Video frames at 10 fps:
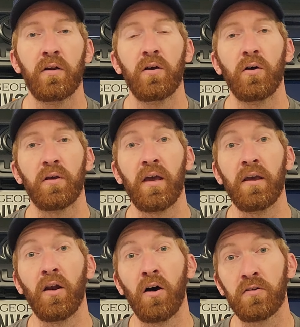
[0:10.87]
Okay,
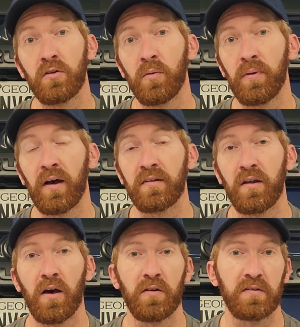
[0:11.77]
it also applies
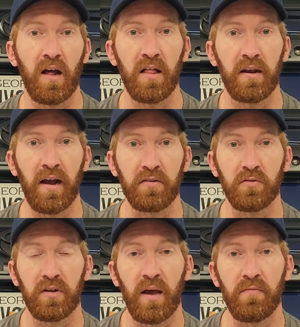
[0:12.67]
to other solid axle
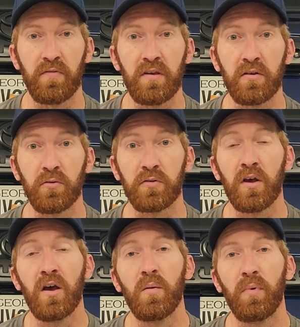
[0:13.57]
type vehicles,
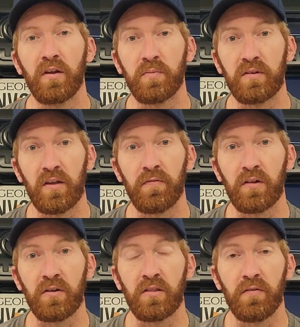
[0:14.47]
but
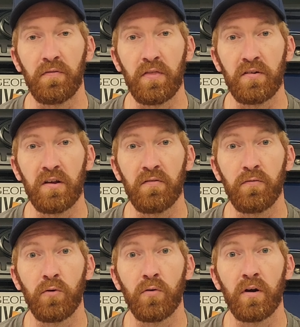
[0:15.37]
specifically in the 5th gen
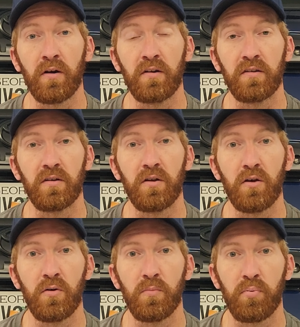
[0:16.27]
4runner, it's a
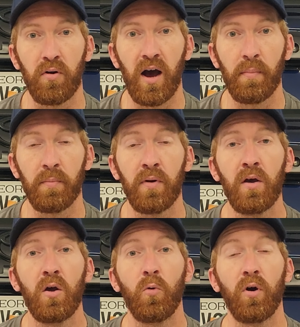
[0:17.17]
known problem
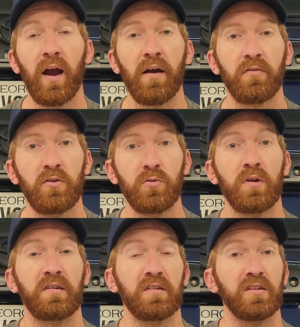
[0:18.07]
where after you do
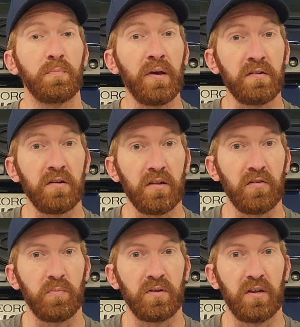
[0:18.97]
a suspension lift
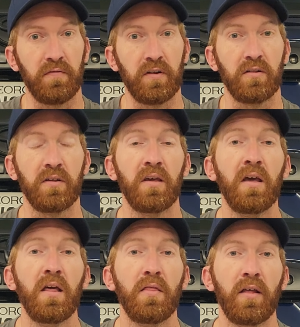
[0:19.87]
specifically,
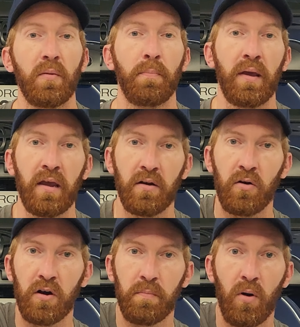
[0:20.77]
that the
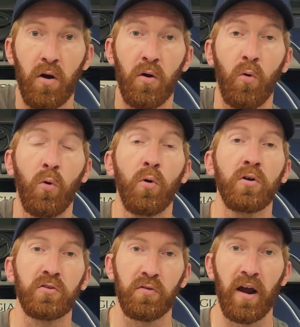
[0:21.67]
panhard bar or
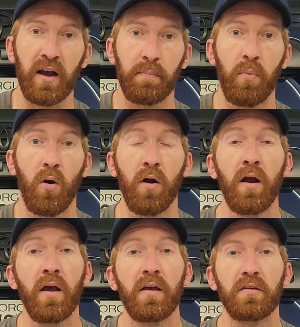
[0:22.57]
track bar
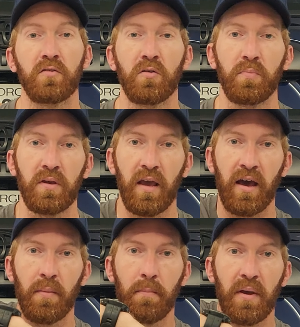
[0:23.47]
is going to be
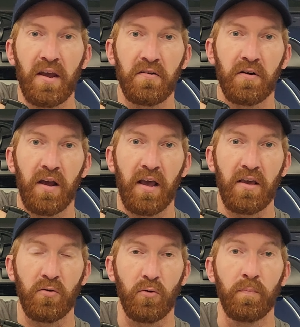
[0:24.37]
at a major
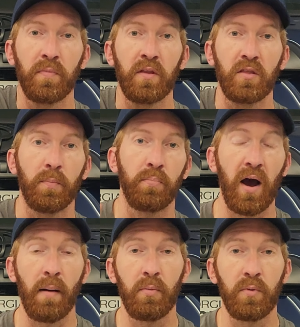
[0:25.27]
angle. The
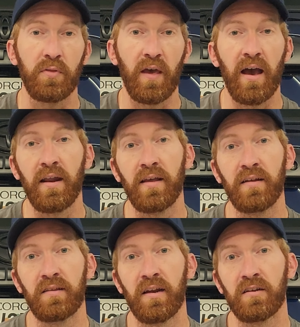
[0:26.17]
problem with that
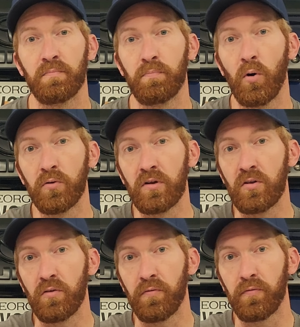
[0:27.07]
is that it's bolted
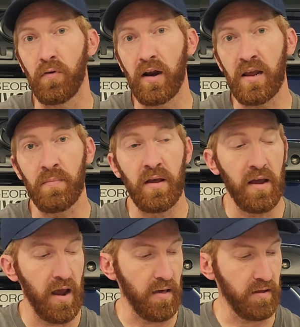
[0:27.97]
to the frame
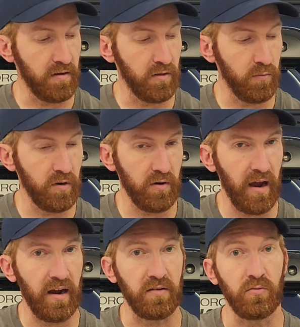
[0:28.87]
and then to the rear
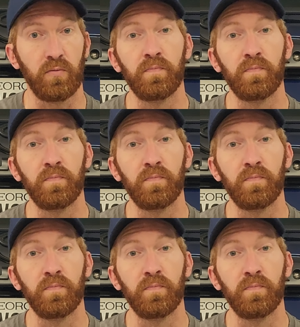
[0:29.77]
axle.